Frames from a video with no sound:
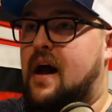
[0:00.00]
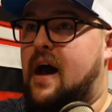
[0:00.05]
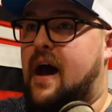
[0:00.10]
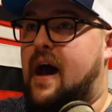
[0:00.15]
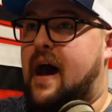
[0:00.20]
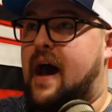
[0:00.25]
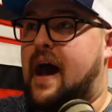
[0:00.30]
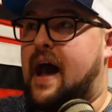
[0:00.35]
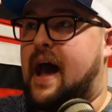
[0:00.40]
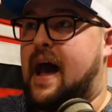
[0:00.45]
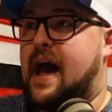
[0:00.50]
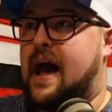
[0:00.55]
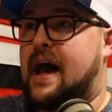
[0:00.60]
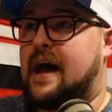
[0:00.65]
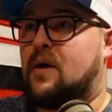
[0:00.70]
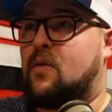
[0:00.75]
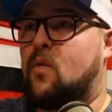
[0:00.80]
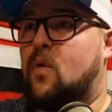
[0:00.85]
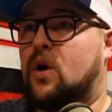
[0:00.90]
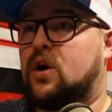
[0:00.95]

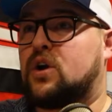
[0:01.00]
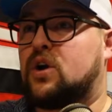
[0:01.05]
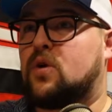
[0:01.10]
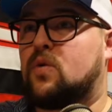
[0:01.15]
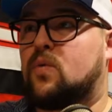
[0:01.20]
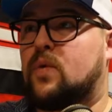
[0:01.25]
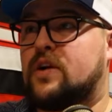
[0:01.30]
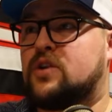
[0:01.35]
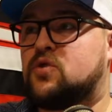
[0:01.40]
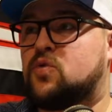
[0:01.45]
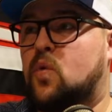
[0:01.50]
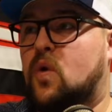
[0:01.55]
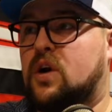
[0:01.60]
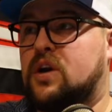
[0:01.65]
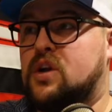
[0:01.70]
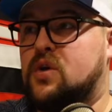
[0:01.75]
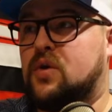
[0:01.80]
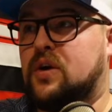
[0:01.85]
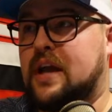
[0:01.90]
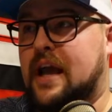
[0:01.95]
I wonder which one
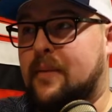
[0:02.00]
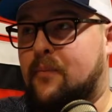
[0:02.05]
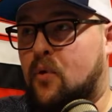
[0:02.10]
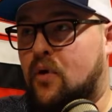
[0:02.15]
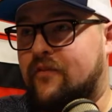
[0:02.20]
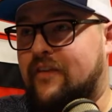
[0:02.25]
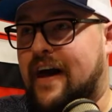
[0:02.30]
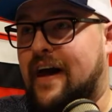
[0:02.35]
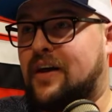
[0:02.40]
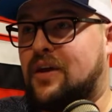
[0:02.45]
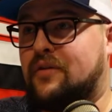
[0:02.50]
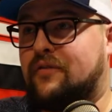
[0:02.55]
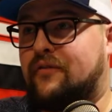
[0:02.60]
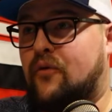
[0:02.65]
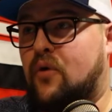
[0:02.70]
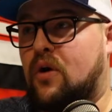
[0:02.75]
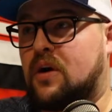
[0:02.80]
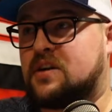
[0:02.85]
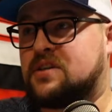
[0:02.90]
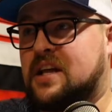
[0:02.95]
you can get more value
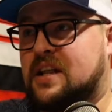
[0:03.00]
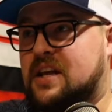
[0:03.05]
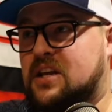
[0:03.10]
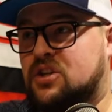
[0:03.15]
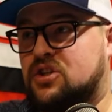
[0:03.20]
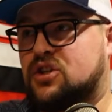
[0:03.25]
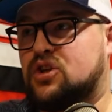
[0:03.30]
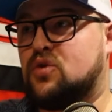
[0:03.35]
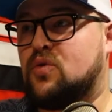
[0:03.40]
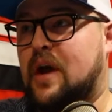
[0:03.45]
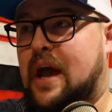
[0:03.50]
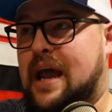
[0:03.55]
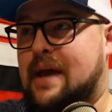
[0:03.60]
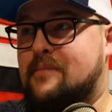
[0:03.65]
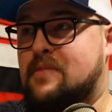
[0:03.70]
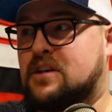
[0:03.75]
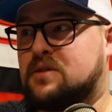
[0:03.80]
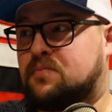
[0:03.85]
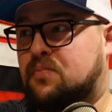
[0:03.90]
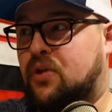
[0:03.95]
for, because I think Duhaime
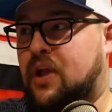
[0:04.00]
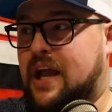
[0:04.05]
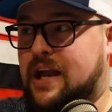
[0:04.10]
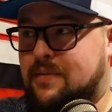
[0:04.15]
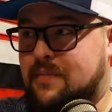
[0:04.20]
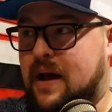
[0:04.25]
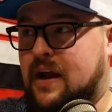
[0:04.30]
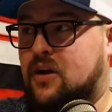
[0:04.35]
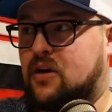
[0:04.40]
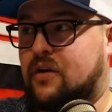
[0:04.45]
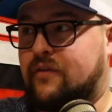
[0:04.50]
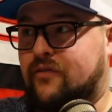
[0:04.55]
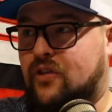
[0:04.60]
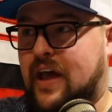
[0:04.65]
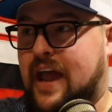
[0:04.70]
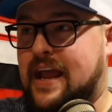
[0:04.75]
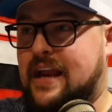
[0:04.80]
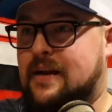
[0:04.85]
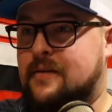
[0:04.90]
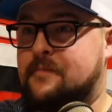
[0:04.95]
has played better of
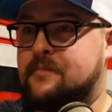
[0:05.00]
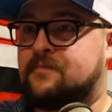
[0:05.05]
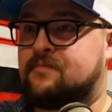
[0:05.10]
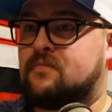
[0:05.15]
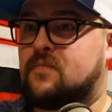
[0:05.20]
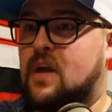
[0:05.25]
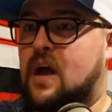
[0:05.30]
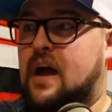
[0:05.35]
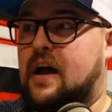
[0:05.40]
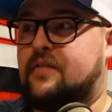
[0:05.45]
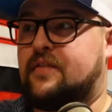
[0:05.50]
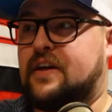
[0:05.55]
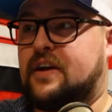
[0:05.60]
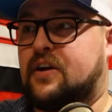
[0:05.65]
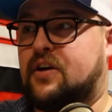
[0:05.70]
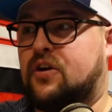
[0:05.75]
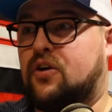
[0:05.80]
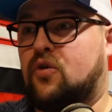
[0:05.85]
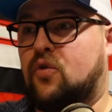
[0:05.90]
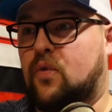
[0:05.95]
late. I
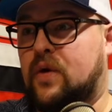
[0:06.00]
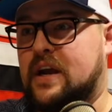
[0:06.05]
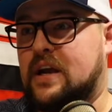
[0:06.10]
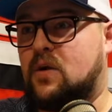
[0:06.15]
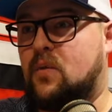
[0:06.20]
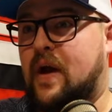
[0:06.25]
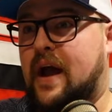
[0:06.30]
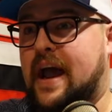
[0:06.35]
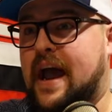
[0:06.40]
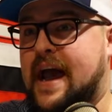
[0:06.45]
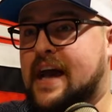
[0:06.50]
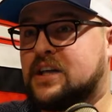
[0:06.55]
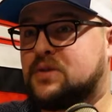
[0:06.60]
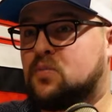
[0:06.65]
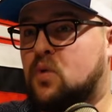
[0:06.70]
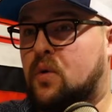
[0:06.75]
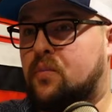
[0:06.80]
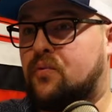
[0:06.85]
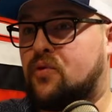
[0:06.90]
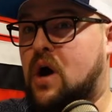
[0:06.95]
think Greenway has
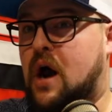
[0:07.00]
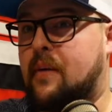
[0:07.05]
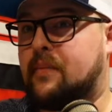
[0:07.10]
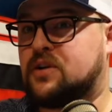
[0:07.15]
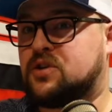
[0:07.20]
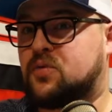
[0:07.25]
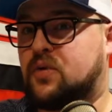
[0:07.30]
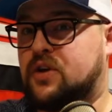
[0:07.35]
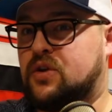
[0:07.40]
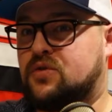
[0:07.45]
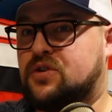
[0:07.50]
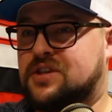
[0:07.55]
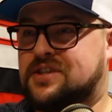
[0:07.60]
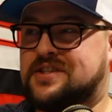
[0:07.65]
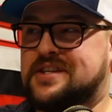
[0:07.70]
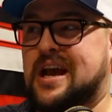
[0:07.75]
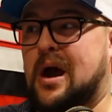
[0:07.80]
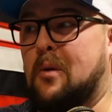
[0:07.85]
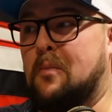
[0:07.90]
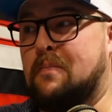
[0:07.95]
more promise when you just
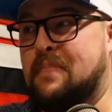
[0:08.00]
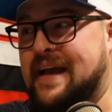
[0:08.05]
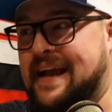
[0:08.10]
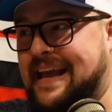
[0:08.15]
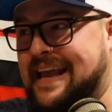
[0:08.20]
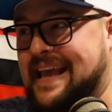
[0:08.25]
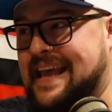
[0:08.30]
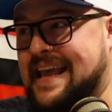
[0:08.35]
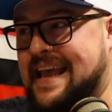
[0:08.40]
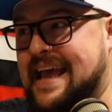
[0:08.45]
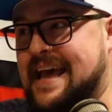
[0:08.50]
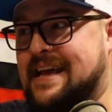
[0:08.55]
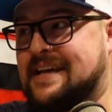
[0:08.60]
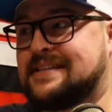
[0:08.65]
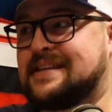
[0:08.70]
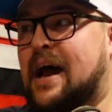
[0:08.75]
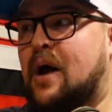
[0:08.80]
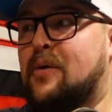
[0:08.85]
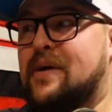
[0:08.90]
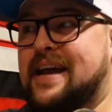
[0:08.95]
see how big he is,
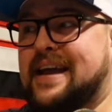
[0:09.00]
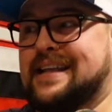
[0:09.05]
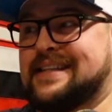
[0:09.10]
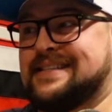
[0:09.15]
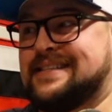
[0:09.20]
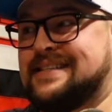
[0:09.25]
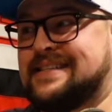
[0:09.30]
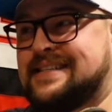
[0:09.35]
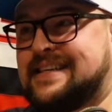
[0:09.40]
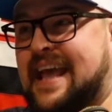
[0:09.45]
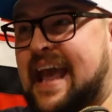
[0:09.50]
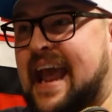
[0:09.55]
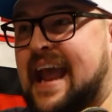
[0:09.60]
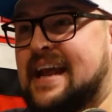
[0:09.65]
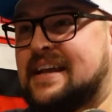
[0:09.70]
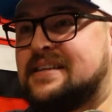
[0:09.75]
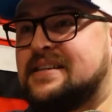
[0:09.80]
how he can skate.